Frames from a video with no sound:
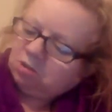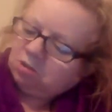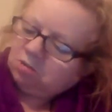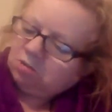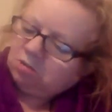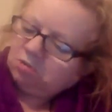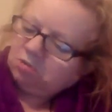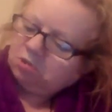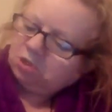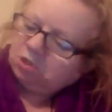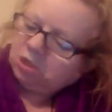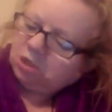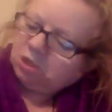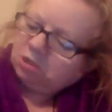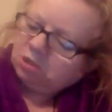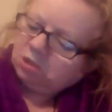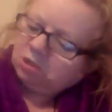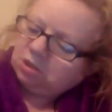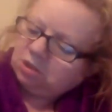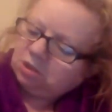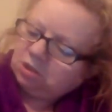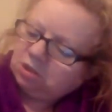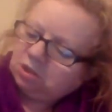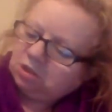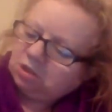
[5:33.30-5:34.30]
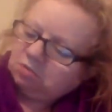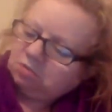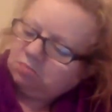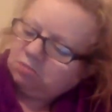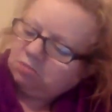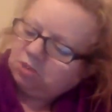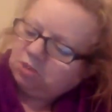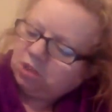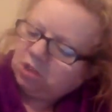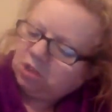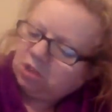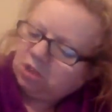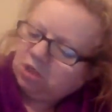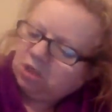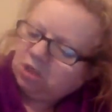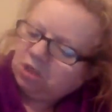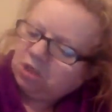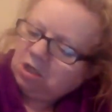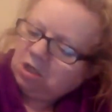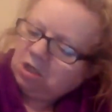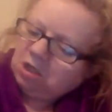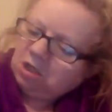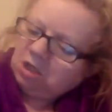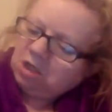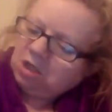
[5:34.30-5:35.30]
won't say surnames,
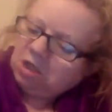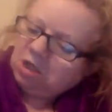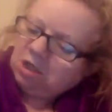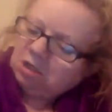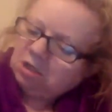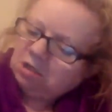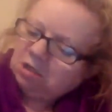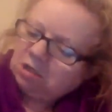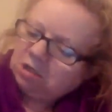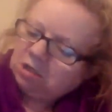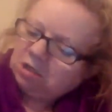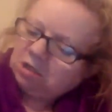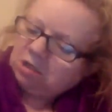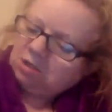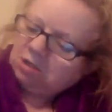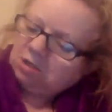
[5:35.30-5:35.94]
and